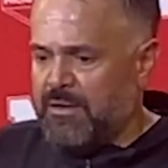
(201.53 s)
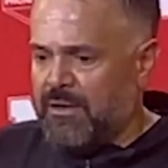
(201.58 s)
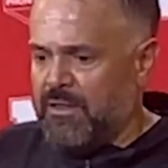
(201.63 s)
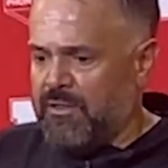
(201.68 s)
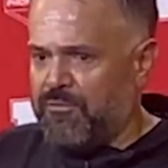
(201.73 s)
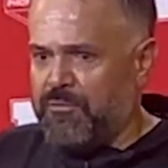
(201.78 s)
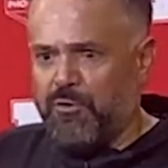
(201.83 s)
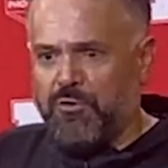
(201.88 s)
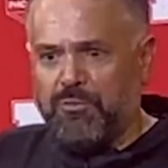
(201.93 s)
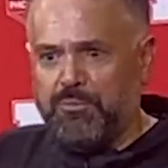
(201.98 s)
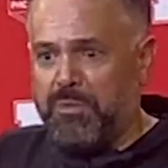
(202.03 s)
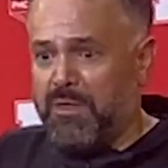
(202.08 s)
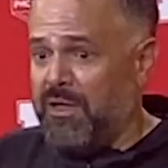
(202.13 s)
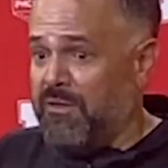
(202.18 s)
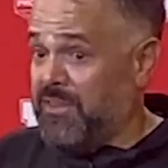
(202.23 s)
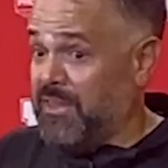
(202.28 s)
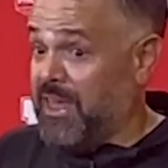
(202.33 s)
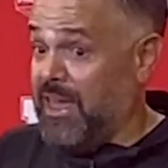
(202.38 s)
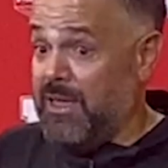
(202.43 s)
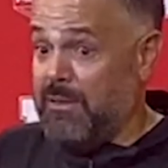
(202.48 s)
first play
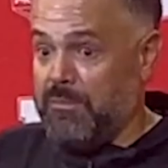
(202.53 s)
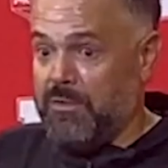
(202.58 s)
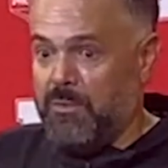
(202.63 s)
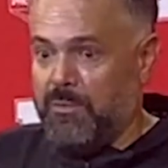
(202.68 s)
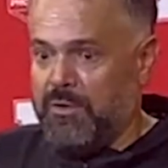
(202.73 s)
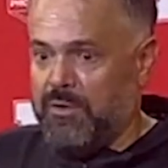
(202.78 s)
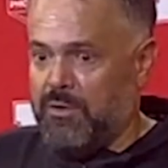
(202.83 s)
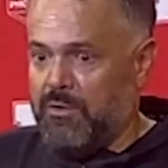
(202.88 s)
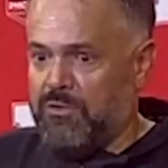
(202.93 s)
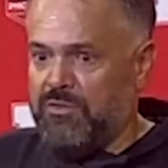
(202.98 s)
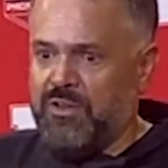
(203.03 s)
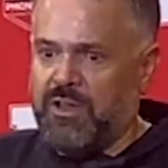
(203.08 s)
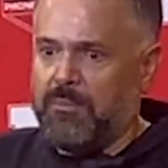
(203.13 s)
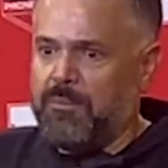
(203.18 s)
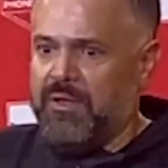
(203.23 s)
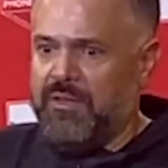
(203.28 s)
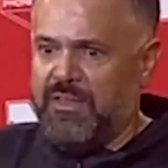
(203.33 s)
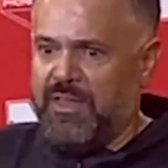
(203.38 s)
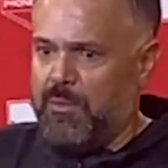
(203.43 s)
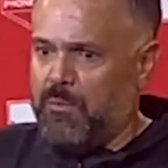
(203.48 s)
of the game, or second
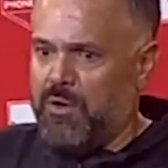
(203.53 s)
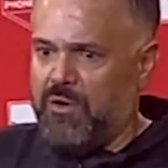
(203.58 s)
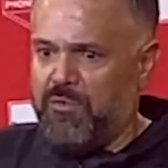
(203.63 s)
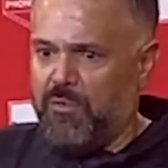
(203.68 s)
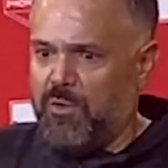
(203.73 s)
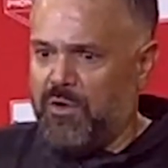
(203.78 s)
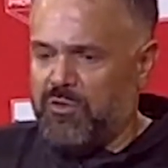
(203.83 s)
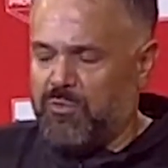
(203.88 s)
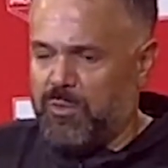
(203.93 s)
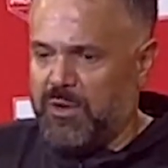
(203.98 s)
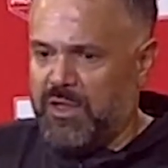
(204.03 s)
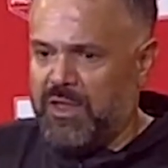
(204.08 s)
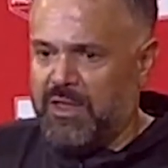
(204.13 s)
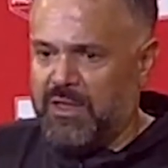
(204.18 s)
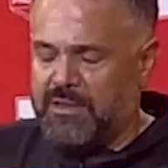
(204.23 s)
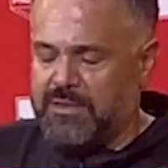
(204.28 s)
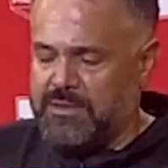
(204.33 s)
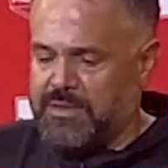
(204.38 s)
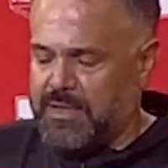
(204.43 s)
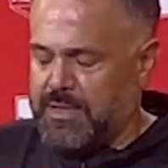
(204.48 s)
play of the game, whatever it was. We
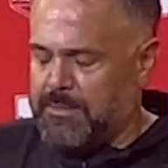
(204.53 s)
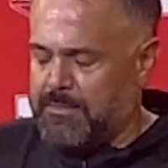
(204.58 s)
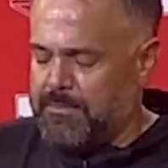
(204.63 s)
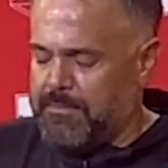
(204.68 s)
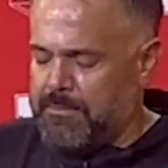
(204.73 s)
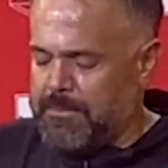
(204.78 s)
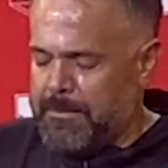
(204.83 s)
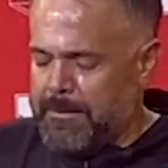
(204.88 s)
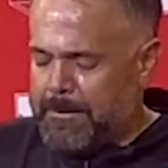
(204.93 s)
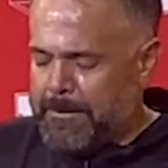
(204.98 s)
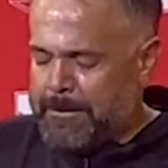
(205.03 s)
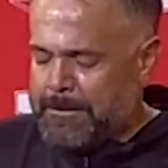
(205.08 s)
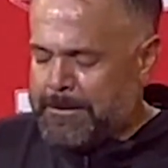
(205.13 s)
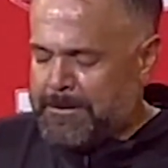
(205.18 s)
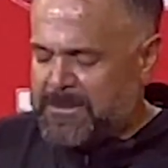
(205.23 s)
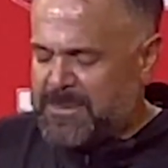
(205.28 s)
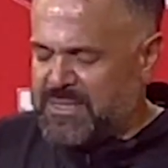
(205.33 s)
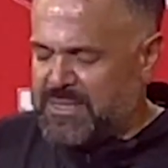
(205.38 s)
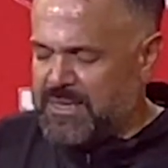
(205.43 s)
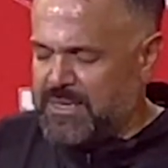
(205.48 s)
hit
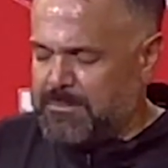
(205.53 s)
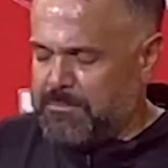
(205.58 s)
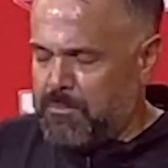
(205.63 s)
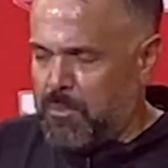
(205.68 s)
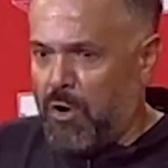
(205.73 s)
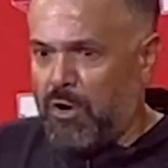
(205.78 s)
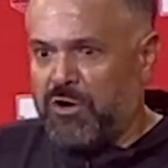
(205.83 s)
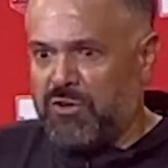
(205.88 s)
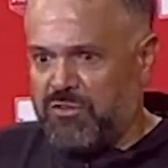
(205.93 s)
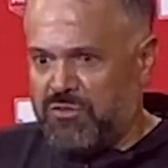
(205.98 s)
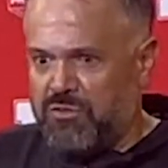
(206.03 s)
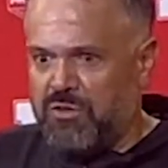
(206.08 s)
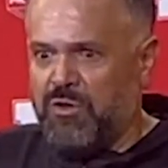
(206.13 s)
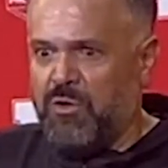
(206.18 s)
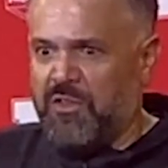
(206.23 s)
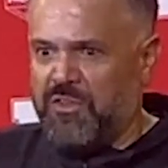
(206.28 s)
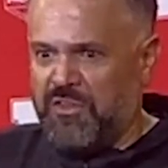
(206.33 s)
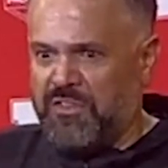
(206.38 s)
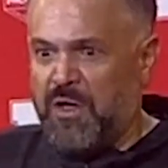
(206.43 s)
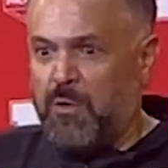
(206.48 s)
Marcus.
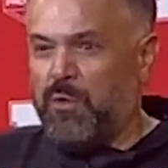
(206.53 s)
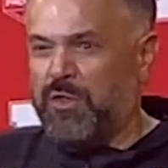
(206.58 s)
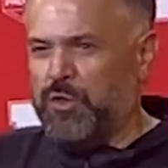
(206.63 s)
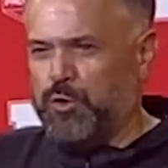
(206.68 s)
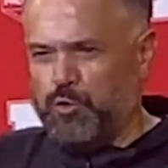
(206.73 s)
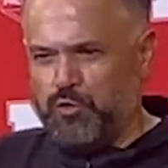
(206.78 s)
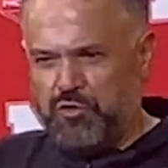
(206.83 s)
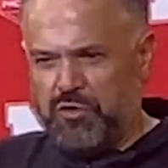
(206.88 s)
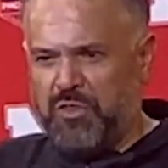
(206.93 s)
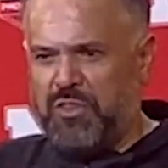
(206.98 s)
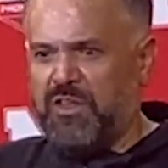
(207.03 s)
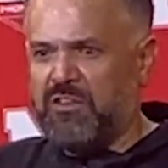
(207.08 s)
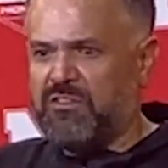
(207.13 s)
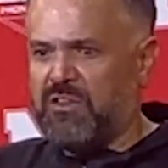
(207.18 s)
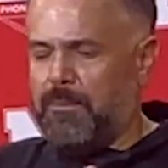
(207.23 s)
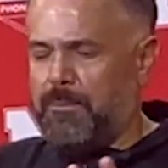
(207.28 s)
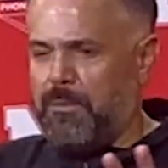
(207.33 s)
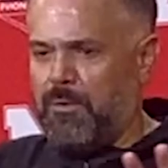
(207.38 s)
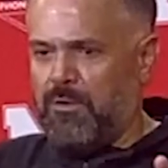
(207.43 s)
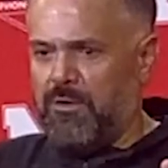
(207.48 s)
I thought that really loosened things
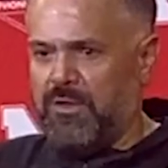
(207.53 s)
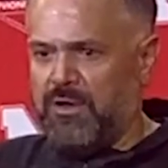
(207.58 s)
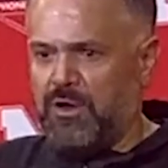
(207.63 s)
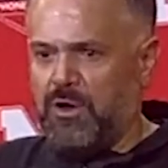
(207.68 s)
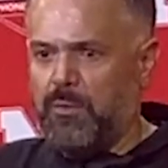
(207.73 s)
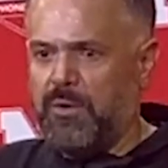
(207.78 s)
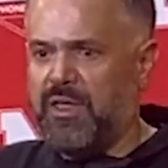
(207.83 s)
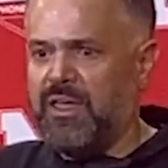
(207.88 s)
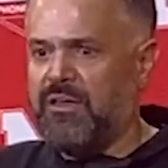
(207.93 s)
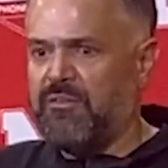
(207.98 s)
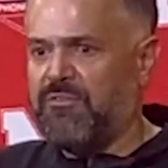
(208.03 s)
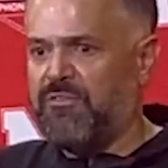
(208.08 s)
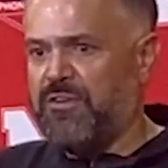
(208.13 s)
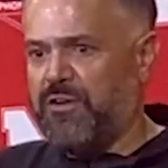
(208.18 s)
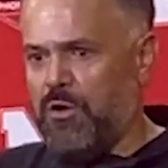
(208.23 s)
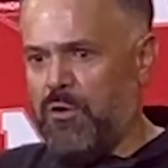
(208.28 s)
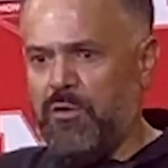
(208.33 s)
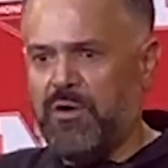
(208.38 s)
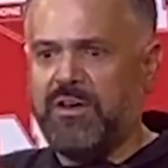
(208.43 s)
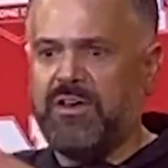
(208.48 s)
up early. We hit
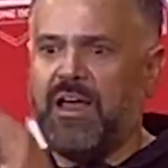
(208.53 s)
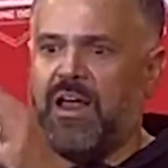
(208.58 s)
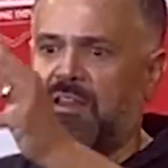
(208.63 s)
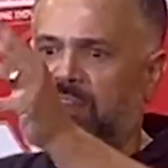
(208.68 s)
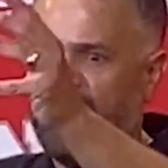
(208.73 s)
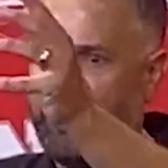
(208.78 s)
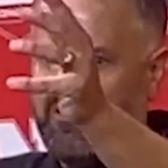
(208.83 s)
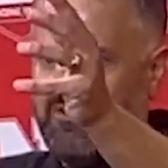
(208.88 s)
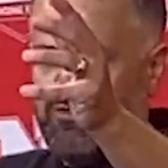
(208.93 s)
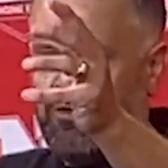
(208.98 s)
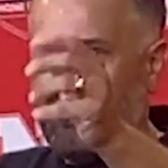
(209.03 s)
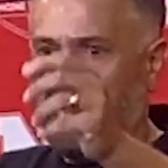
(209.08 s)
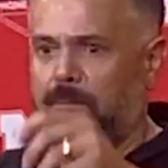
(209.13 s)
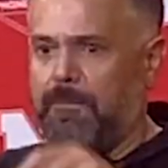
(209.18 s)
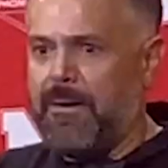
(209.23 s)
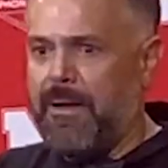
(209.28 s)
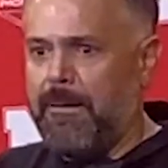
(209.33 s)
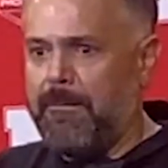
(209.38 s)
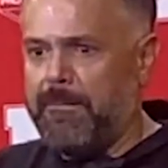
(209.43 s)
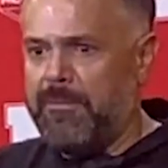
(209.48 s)
Fedoni down in the end zone on the
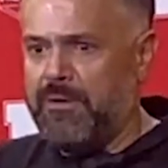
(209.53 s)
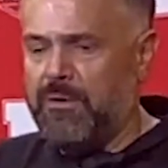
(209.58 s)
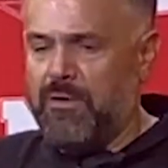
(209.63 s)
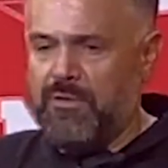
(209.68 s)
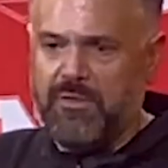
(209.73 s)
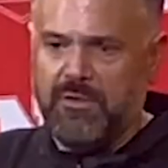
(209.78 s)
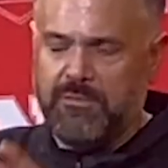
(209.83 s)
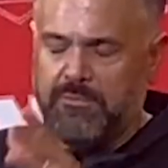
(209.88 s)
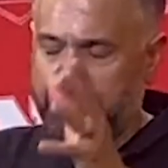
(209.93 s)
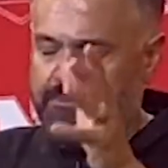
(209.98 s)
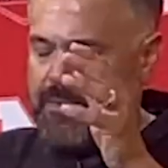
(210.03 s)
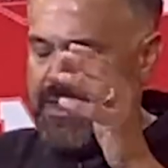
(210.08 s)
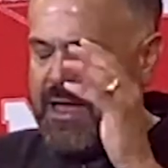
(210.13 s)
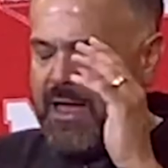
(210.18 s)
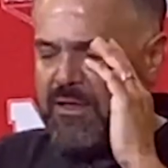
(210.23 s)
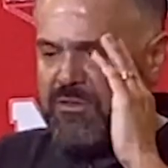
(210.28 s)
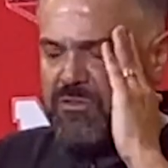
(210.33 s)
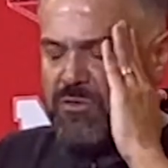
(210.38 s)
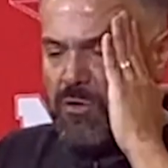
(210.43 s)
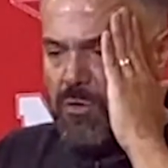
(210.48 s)
pop, on the
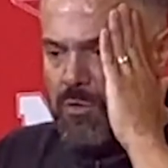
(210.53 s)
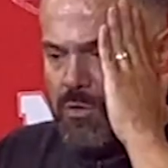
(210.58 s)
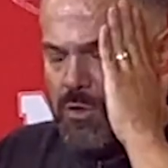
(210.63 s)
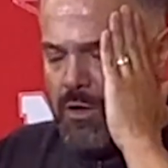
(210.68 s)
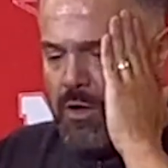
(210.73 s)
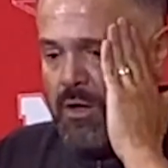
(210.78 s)
pass. So.